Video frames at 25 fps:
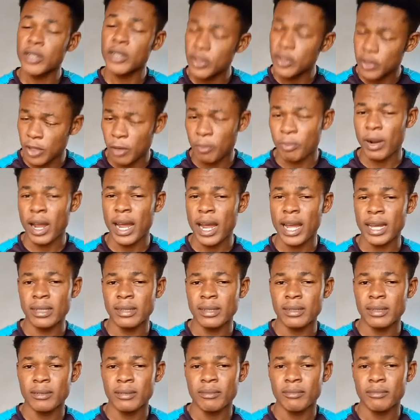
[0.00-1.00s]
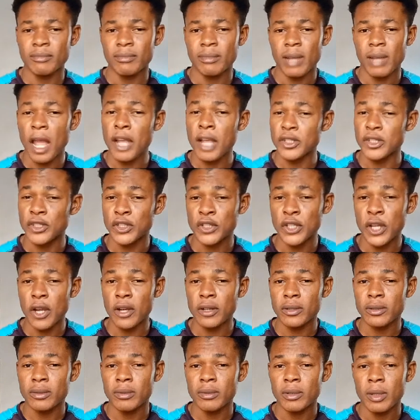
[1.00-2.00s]
I'm so surprised and
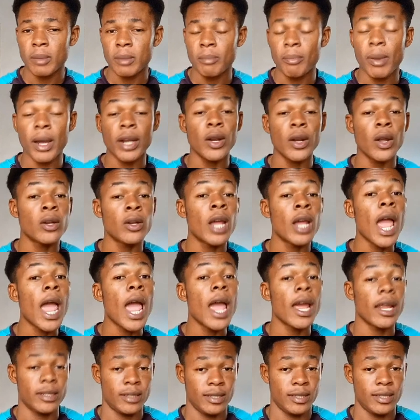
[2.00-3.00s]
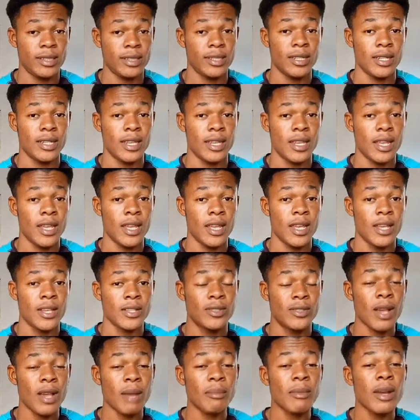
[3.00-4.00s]
shocked, but not hurt.
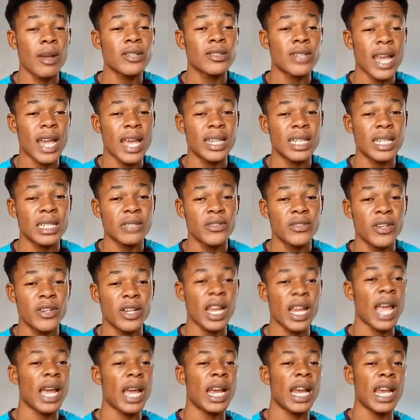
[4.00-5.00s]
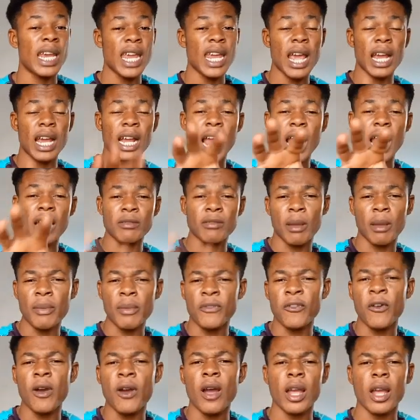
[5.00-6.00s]
So I'm going to end this video here,
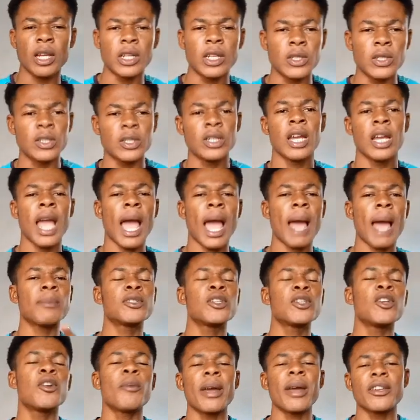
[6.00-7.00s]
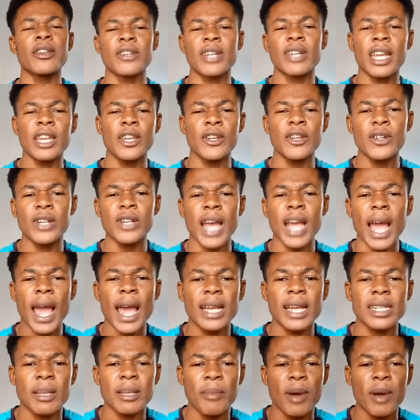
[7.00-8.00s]
guys. But before I go, I'm still reminding you
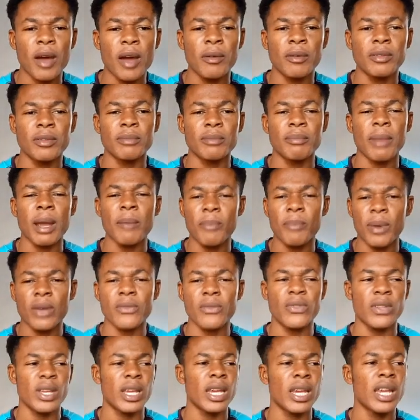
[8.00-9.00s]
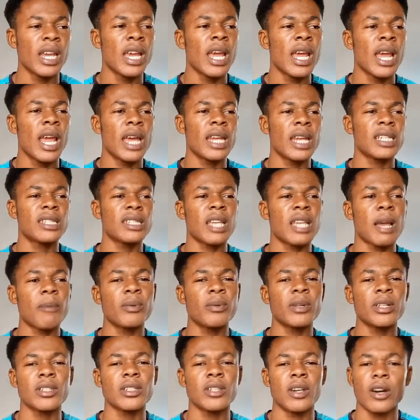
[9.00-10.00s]
guys about my birthday. It
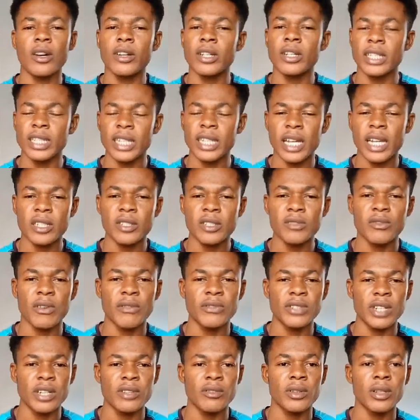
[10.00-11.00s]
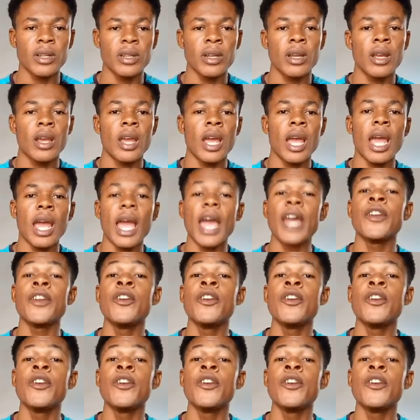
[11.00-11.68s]
is happening on the 19th of January.